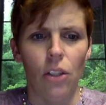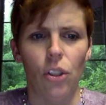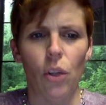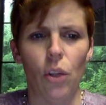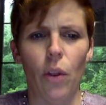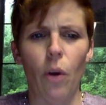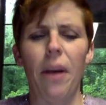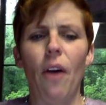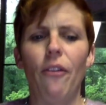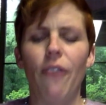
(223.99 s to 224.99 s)
So there were
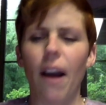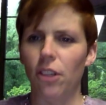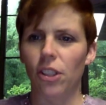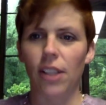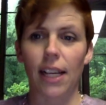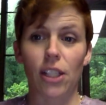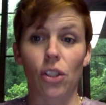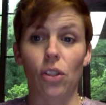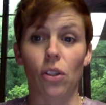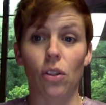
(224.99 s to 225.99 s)
about 5 or 6
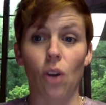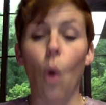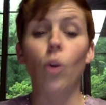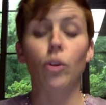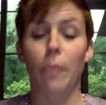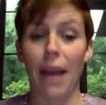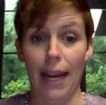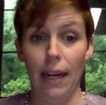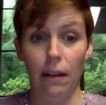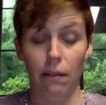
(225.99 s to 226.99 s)
old
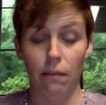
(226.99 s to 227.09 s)
men